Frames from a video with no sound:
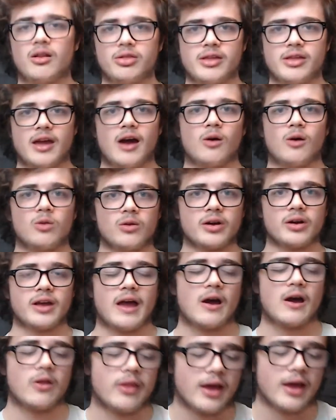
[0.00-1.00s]
outlook
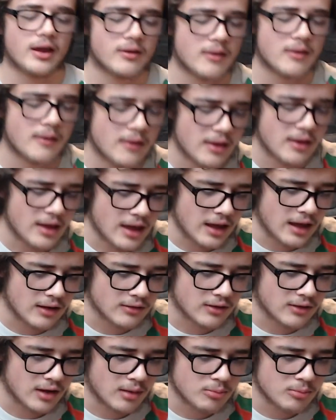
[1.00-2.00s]
on that and
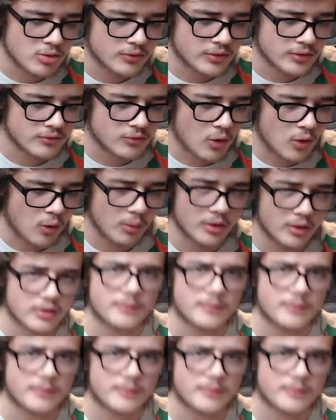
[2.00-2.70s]
moving forward.